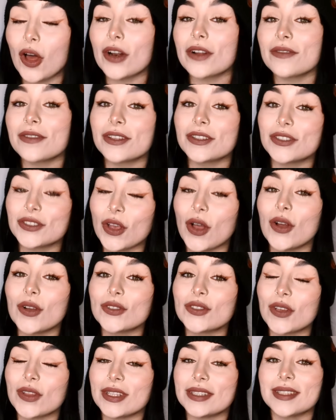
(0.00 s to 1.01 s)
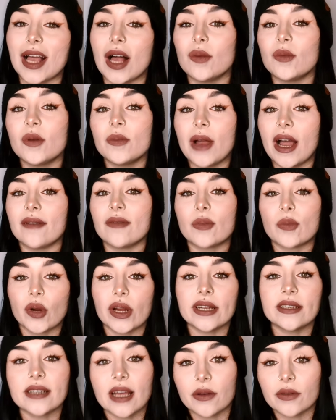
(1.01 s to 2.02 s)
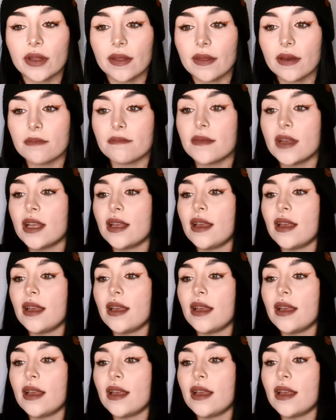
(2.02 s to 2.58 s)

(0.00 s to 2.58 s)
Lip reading: Of the songs on this album have a breakdown in them.